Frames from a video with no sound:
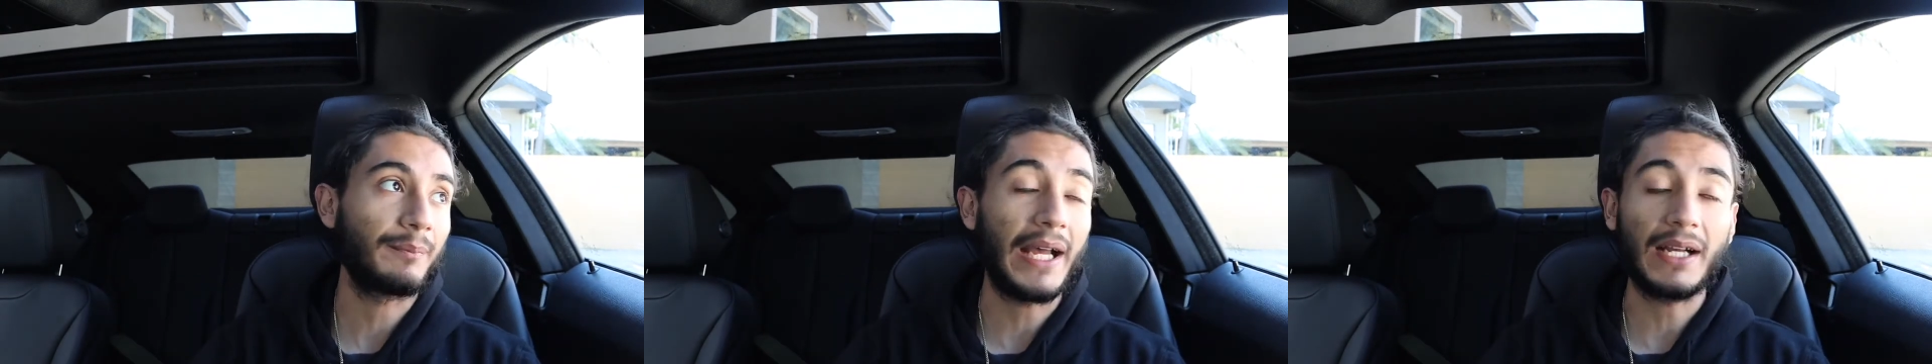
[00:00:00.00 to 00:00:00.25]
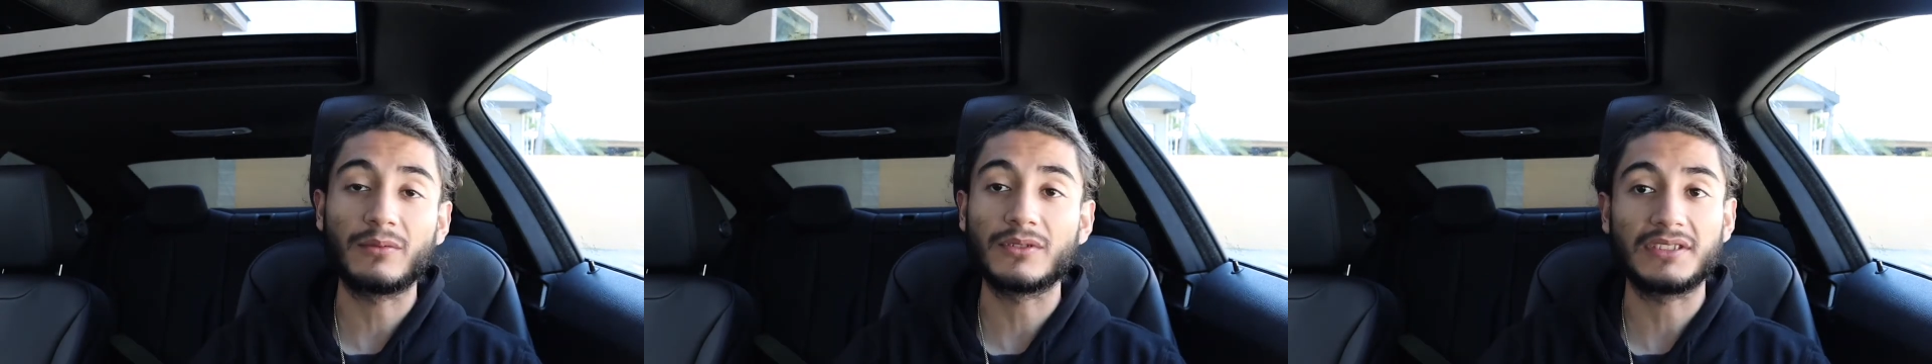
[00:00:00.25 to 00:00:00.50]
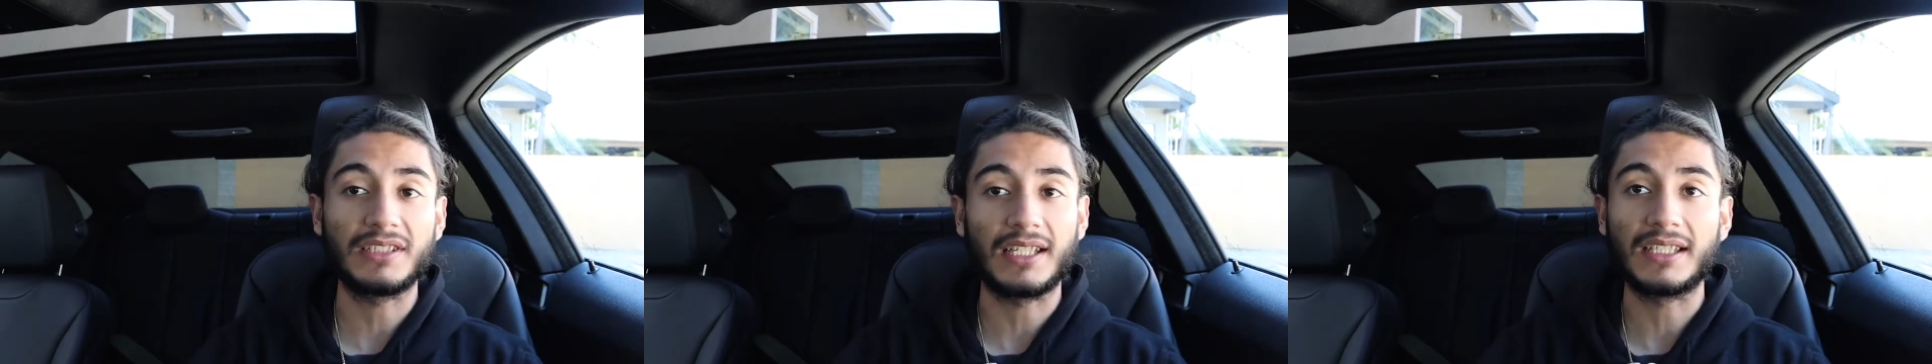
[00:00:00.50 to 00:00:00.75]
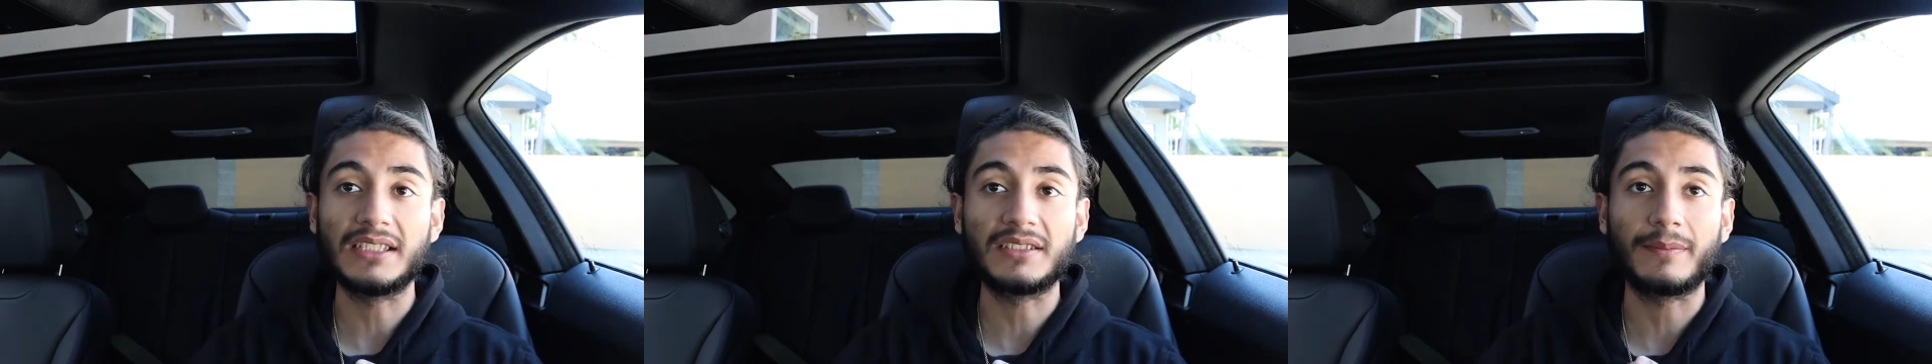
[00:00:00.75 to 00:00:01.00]
backwoods, yeah,
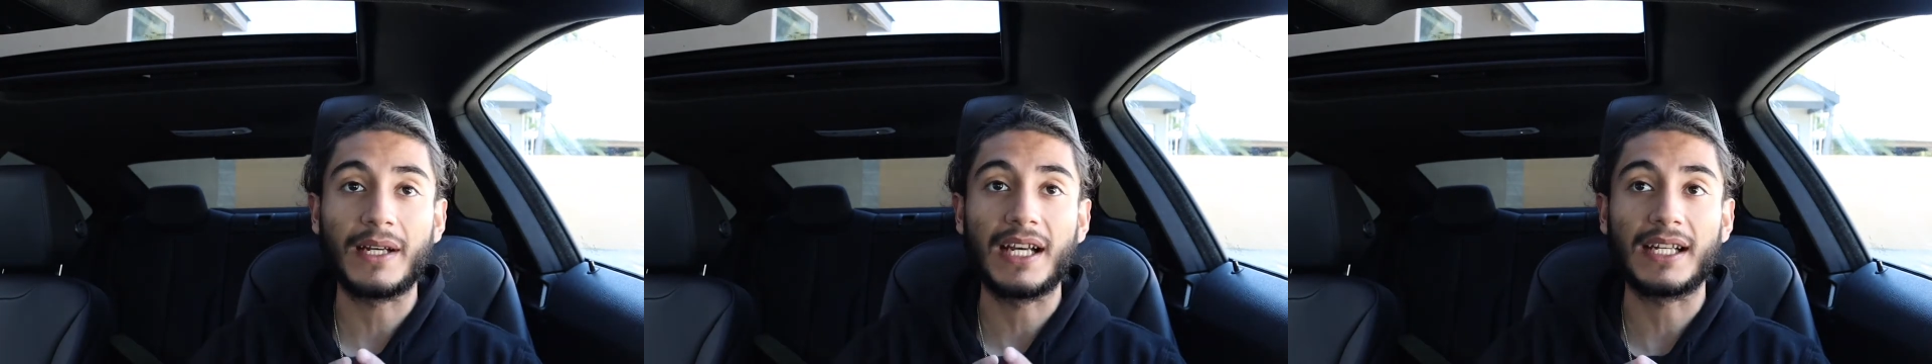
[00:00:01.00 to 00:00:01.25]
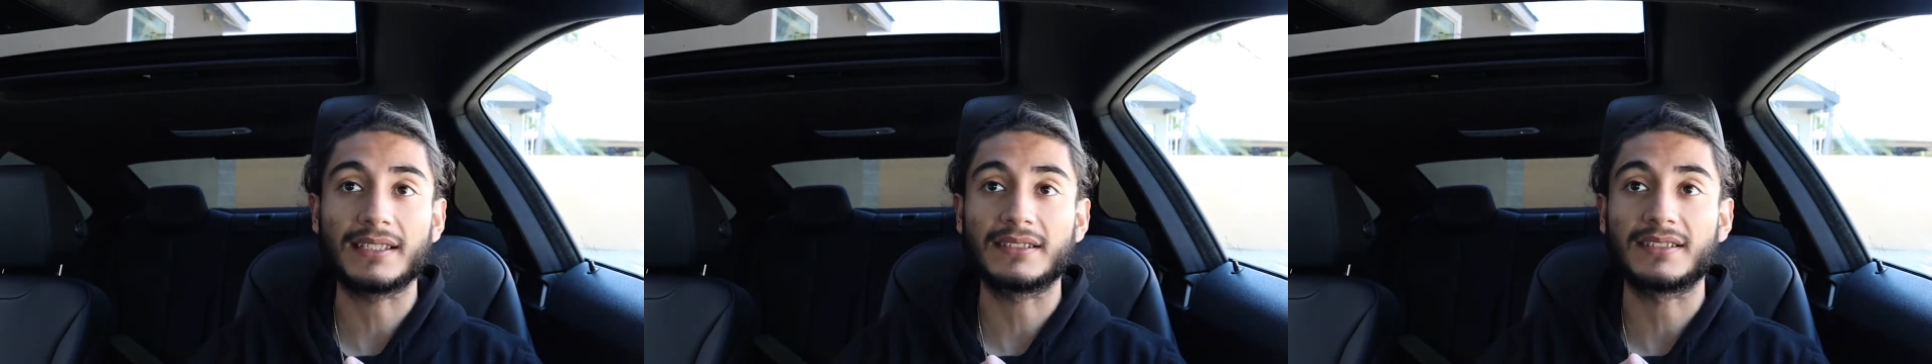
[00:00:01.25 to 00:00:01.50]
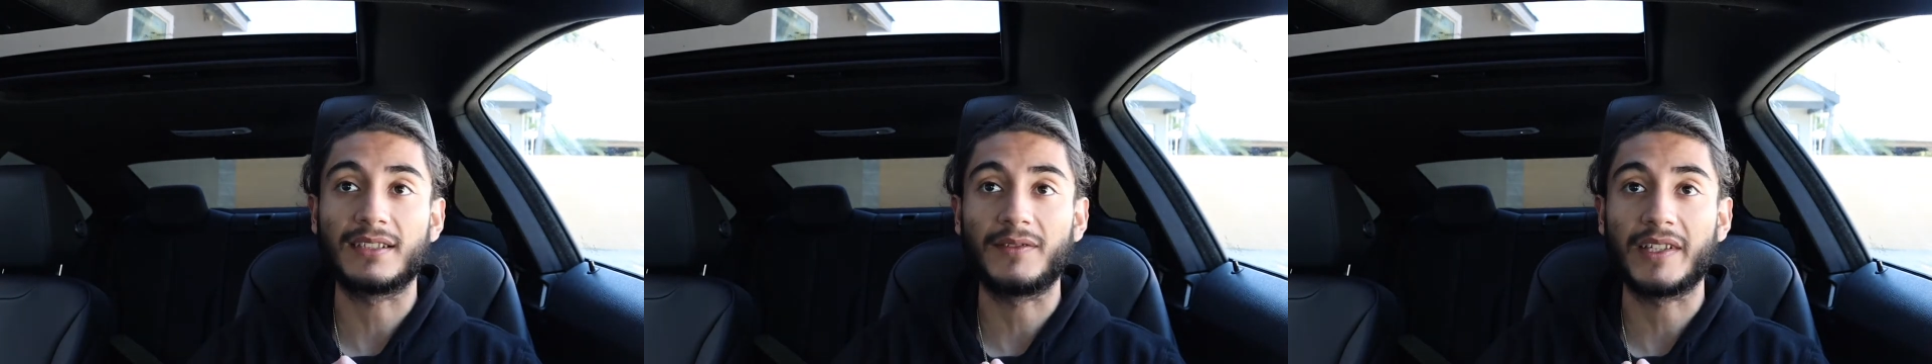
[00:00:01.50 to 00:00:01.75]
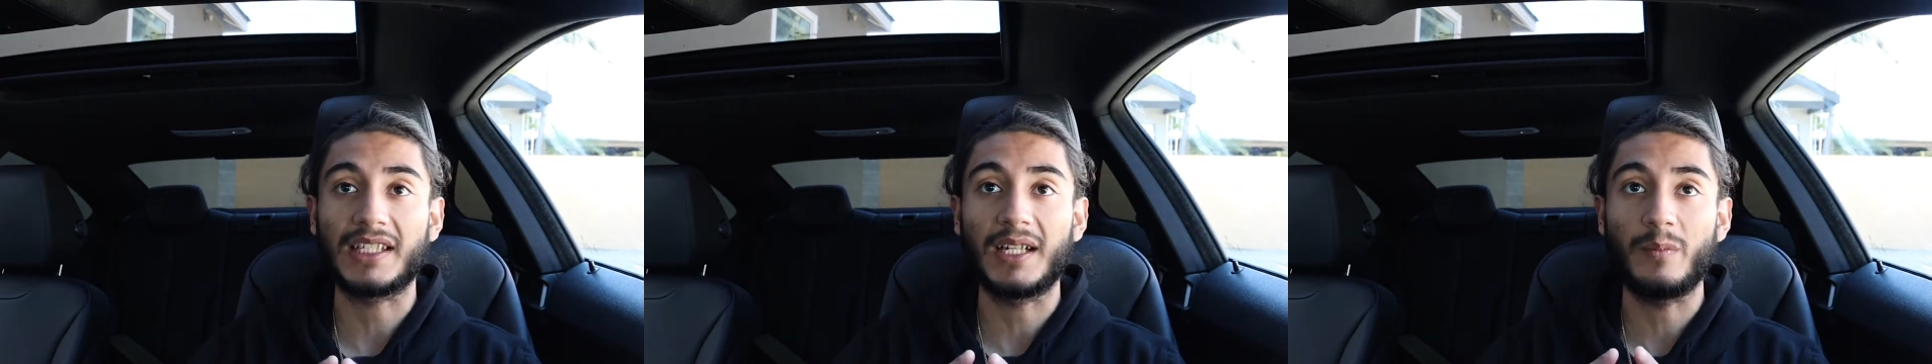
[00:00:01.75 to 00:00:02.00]
they smack and stuff
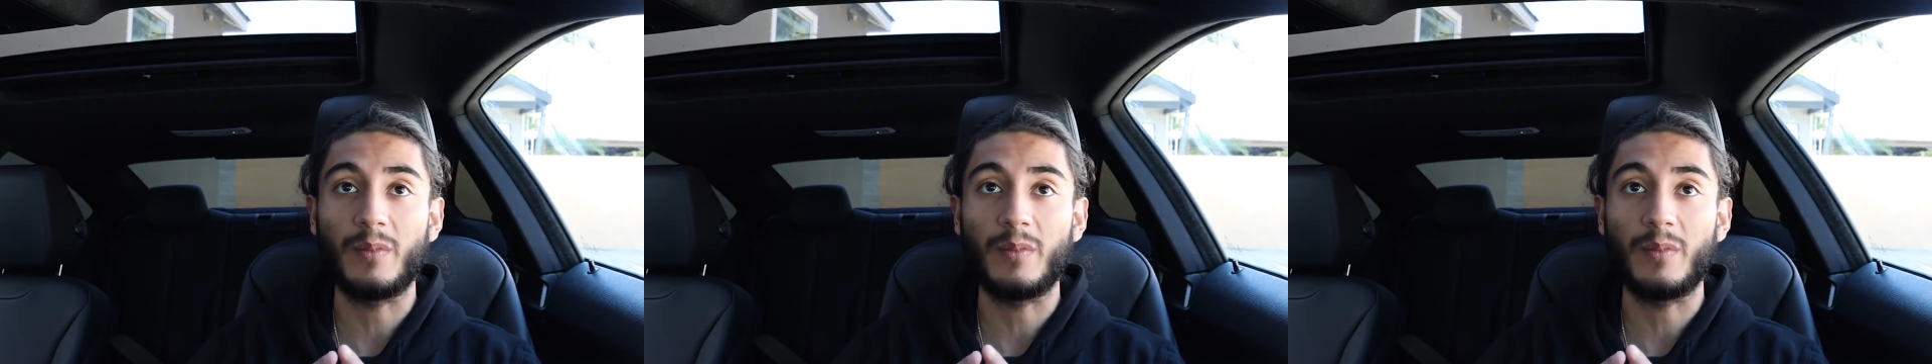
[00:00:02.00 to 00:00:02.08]
like that.